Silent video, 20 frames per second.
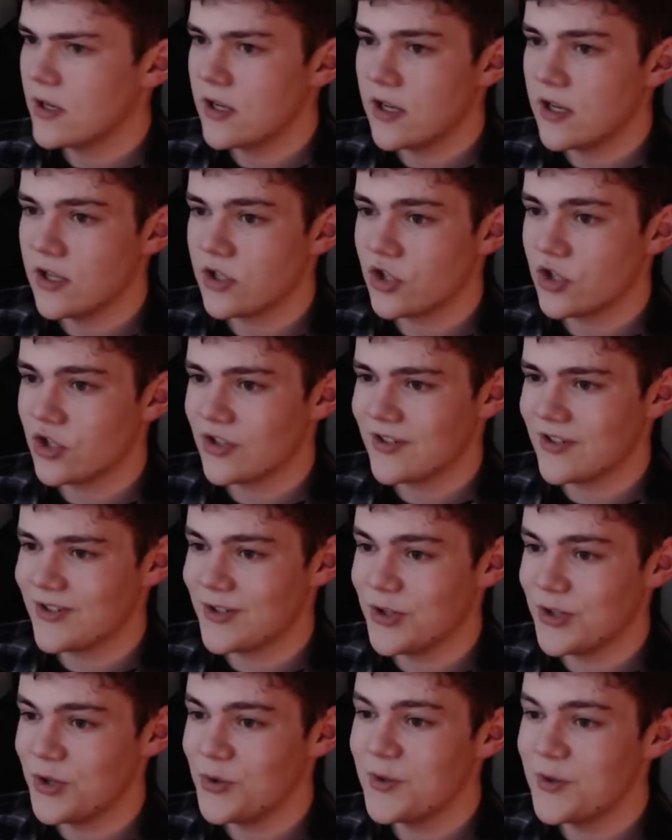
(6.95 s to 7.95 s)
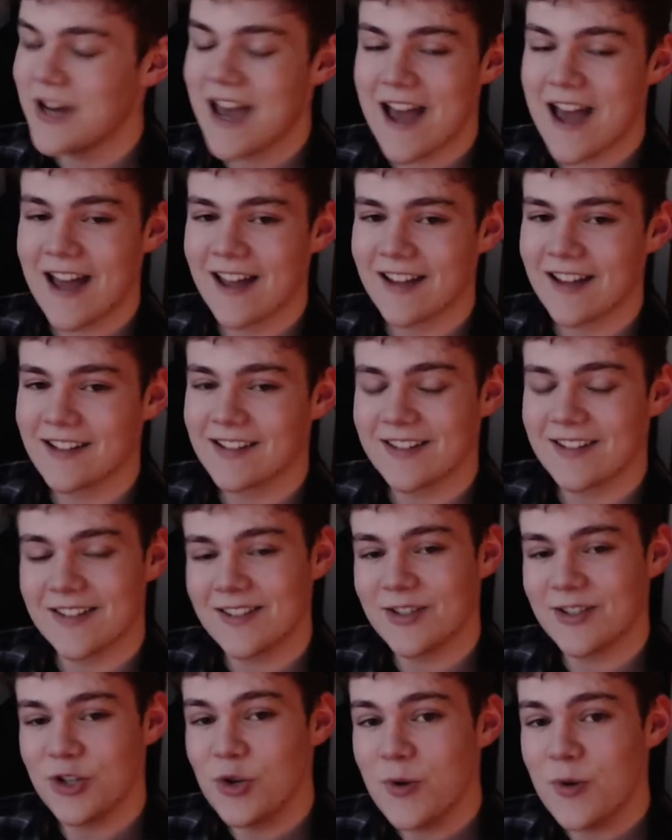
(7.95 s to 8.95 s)
It's two
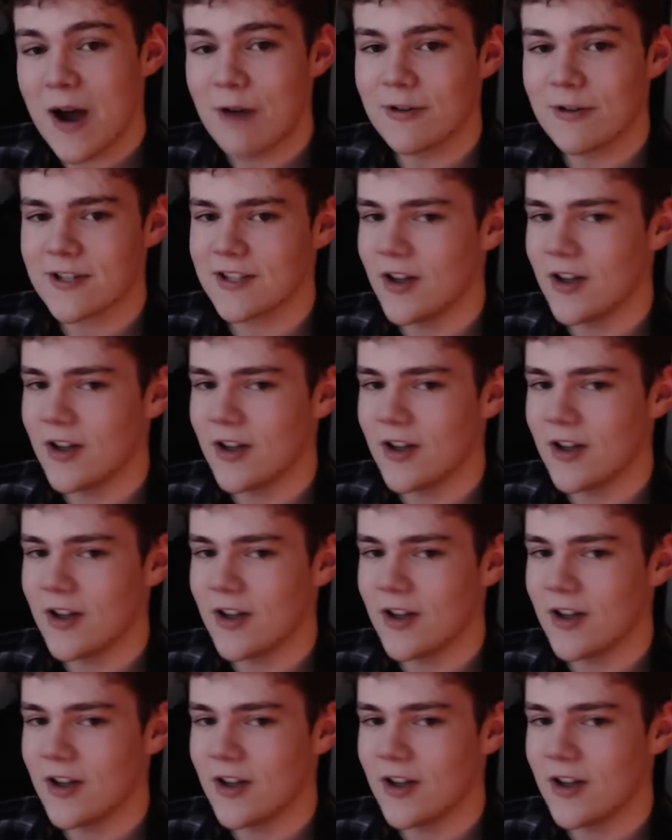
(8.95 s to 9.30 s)
hours